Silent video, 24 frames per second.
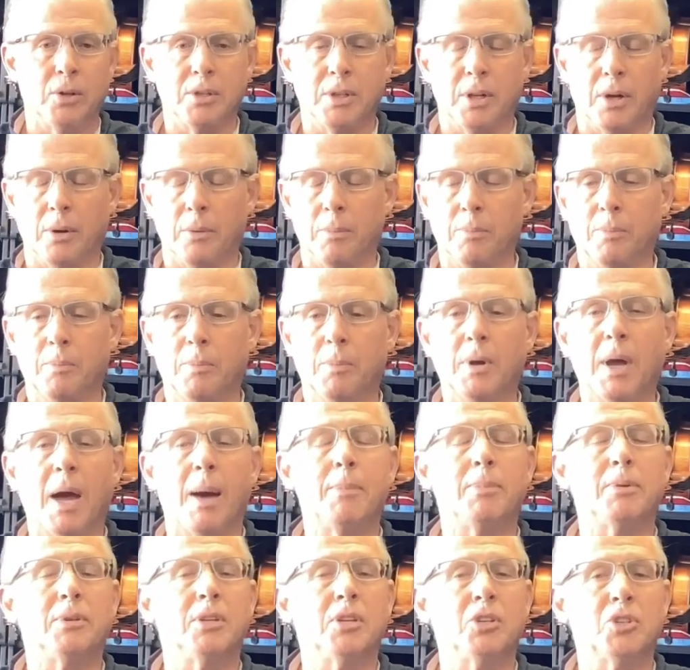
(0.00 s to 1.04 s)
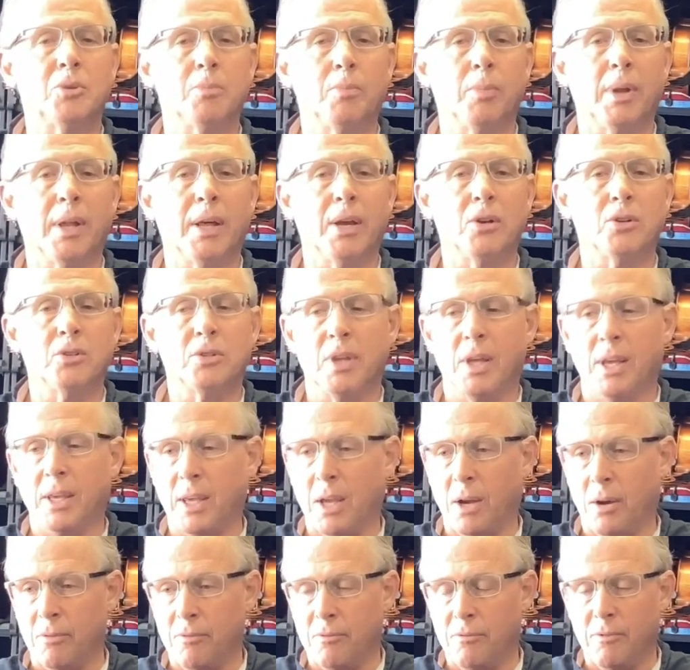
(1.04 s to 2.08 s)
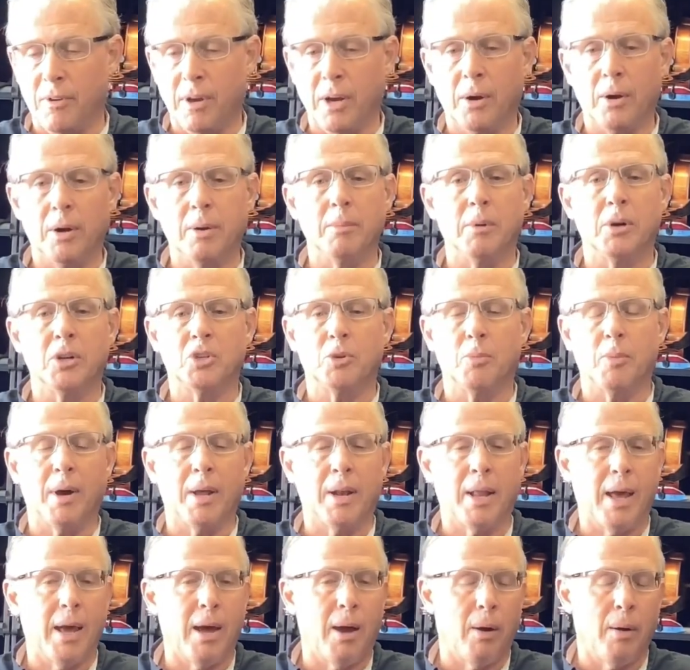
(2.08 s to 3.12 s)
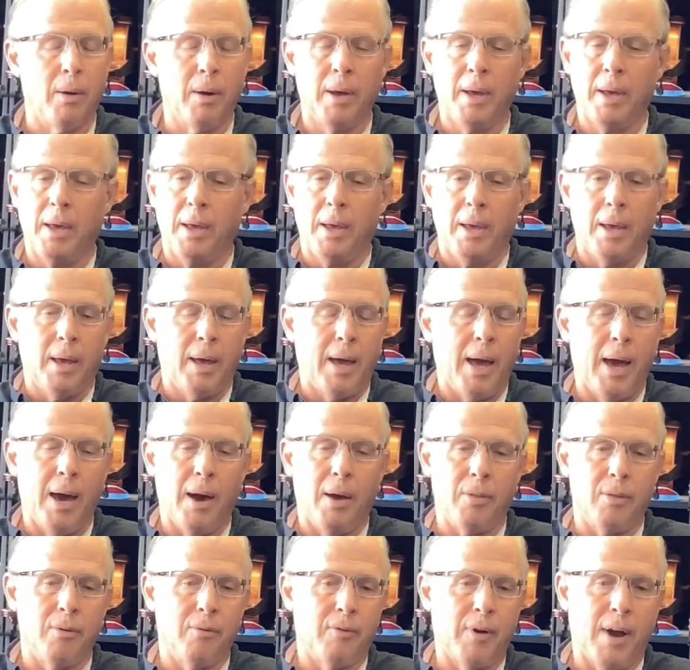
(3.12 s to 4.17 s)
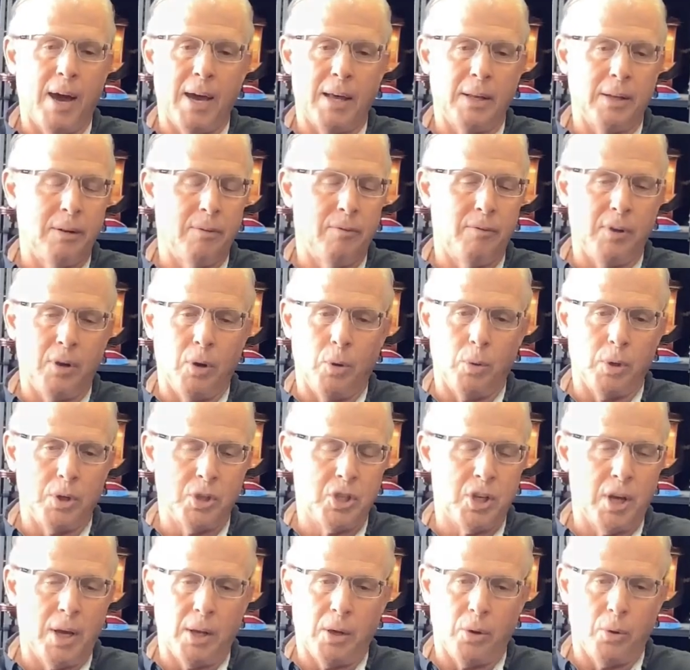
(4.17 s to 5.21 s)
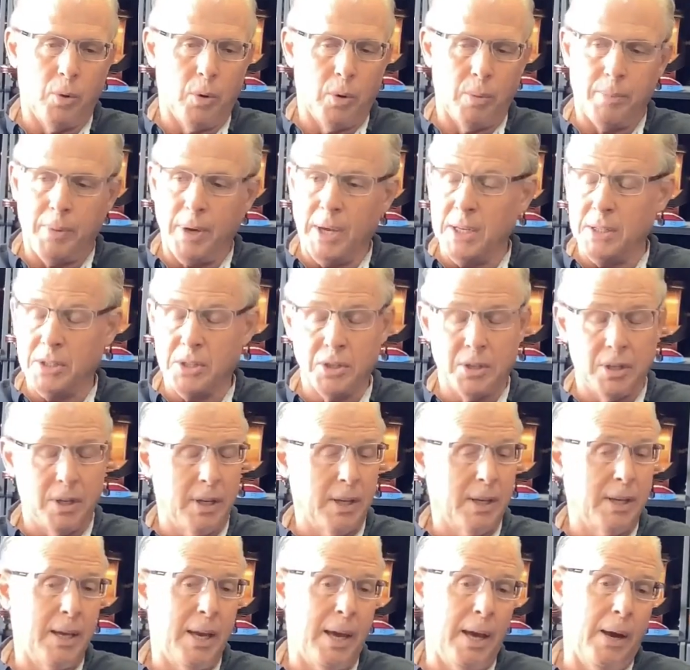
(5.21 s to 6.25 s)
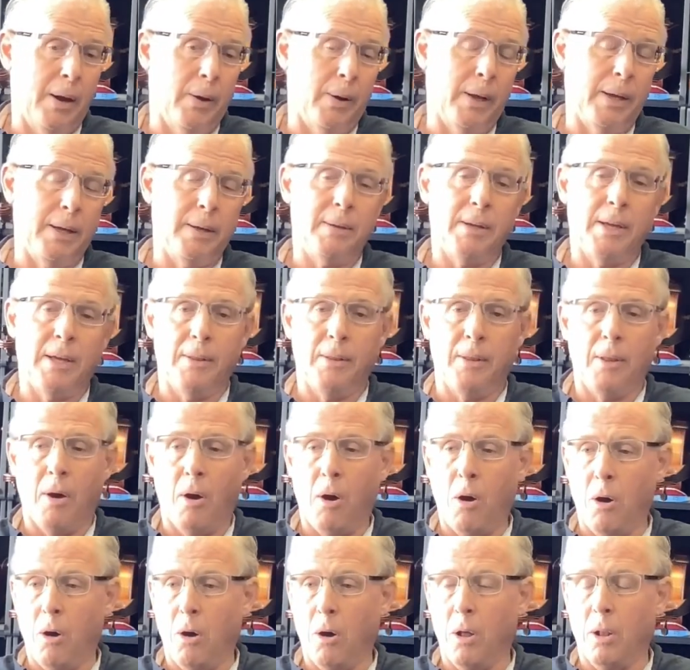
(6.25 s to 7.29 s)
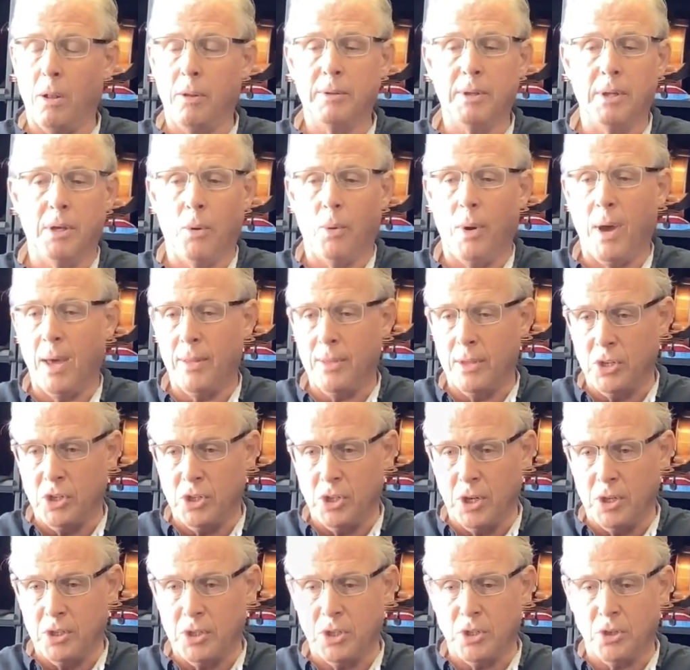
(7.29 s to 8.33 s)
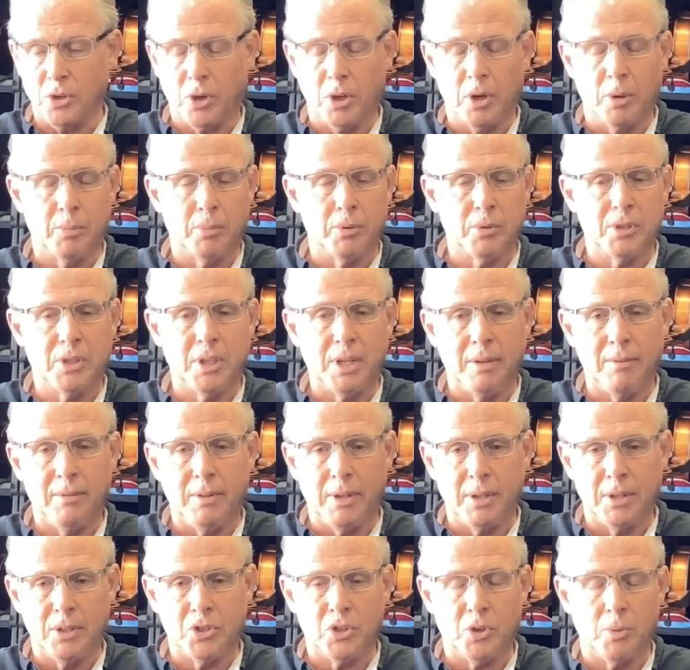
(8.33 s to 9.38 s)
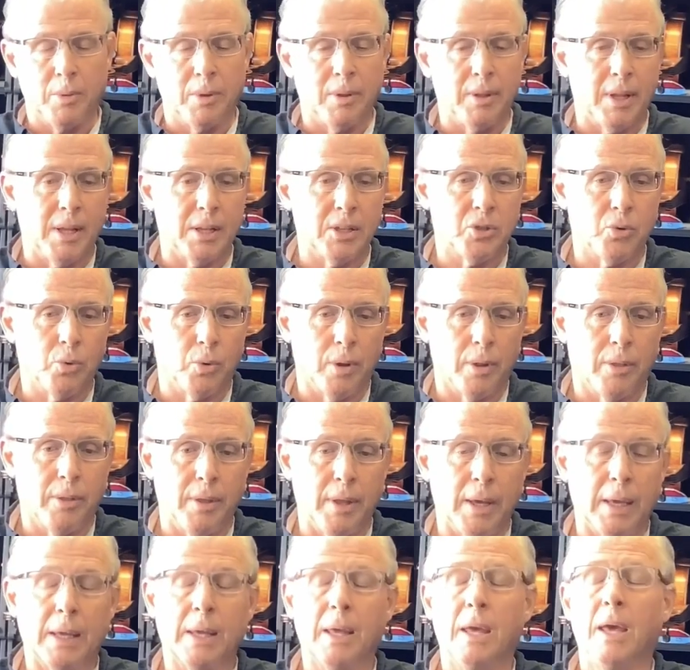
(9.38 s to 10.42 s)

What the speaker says: that are competition players and they care very much about how the violin, viola, cello, or bass is going to carry in the hall, you know, how the judges are going to perceive the instrument and that sort of thing.